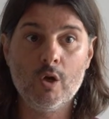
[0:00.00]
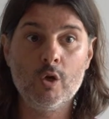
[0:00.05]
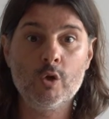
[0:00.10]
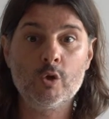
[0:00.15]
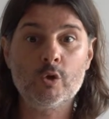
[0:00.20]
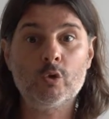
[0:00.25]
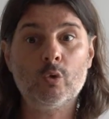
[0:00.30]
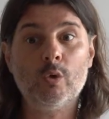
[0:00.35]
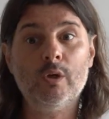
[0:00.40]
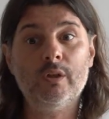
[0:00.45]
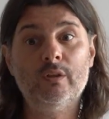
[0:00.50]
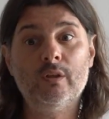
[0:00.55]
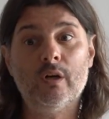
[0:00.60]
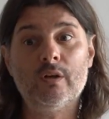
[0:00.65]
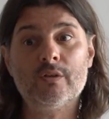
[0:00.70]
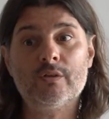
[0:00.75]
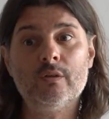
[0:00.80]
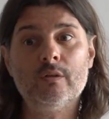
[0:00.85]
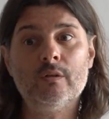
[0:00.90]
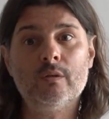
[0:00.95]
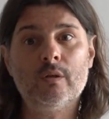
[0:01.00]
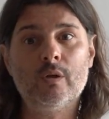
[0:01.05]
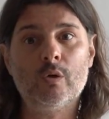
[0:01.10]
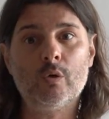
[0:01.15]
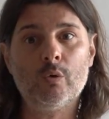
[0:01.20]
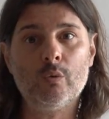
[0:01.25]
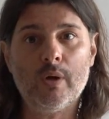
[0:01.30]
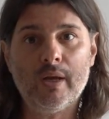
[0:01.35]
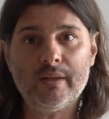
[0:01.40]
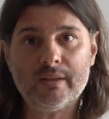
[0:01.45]
so it doesn't
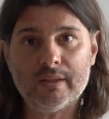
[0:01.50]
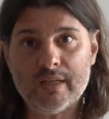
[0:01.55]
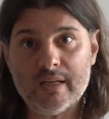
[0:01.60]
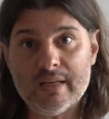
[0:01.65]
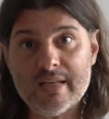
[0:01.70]
create any